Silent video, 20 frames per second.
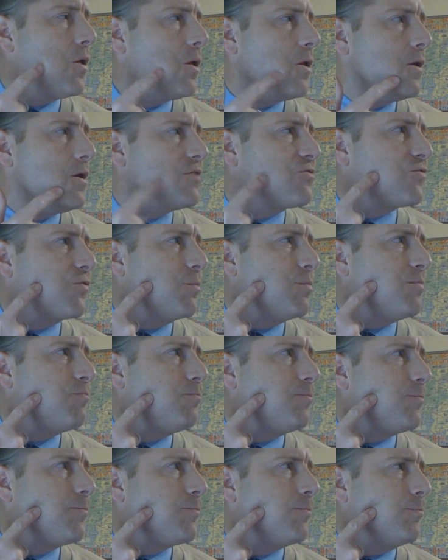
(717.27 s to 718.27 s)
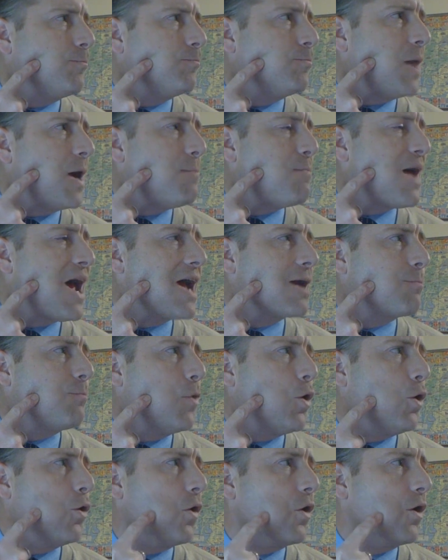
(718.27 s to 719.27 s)
it's from my back
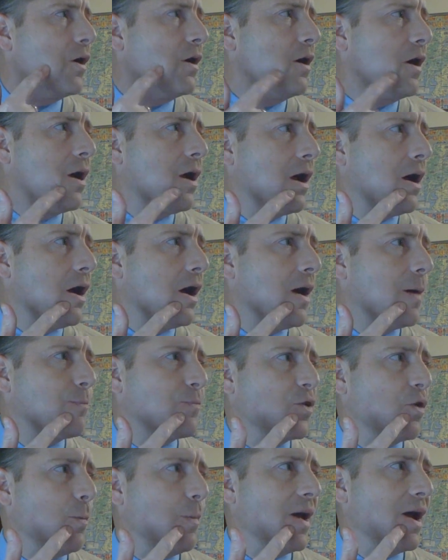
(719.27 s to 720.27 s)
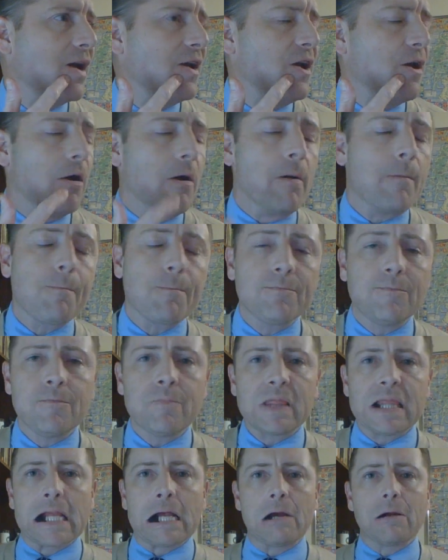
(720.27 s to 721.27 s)
molar up to about here.
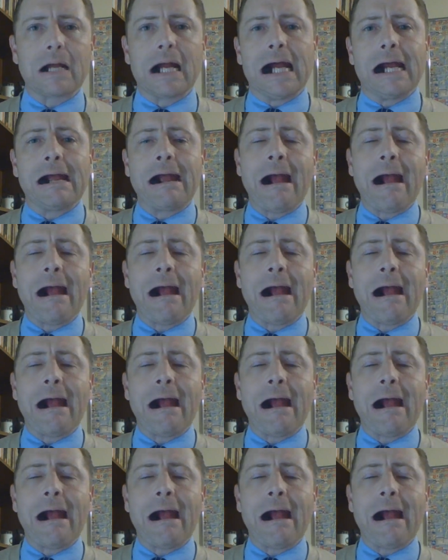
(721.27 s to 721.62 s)
Okay.